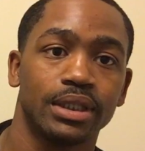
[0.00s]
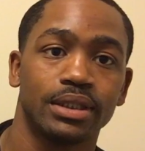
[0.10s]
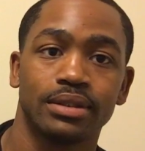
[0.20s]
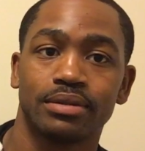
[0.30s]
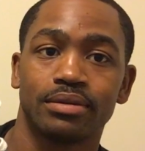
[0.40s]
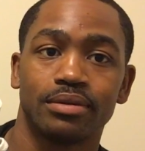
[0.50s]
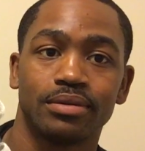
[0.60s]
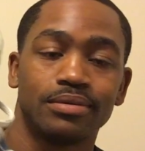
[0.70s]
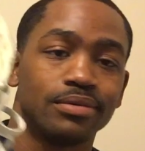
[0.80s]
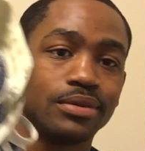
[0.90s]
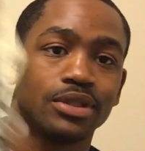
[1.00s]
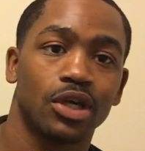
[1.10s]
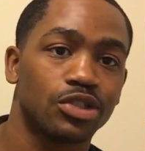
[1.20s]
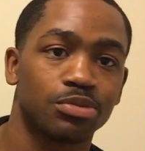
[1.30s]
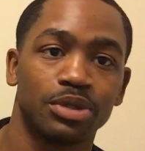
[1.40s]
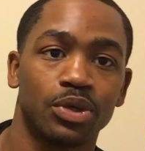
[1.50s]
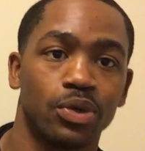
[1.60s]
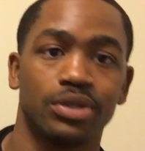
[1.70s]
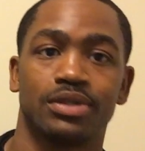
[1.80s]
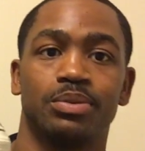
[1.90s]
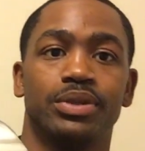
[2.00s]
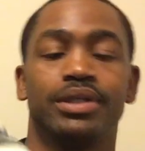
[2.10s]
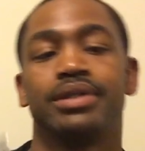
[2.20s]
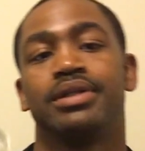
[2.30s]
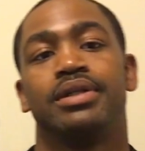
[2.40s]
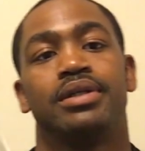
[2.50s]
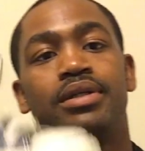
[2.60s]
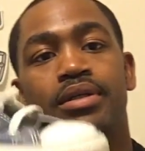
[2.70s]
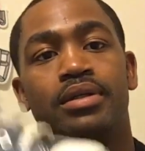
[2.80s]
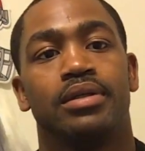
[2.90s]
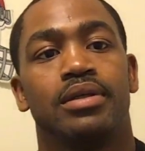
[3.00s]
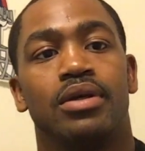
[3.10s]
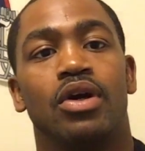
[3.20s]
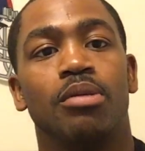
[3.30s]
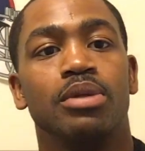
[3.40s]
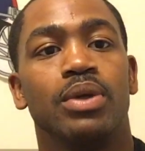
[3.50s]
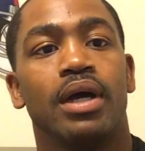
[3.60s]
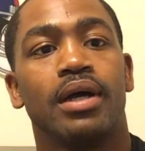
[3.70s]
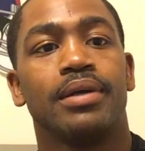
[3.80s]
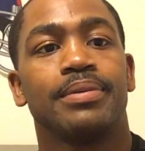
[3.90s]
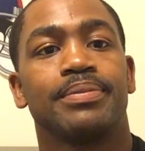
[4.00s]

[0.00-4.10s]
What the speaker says: and then toss them in the corner somewhere. All blue high.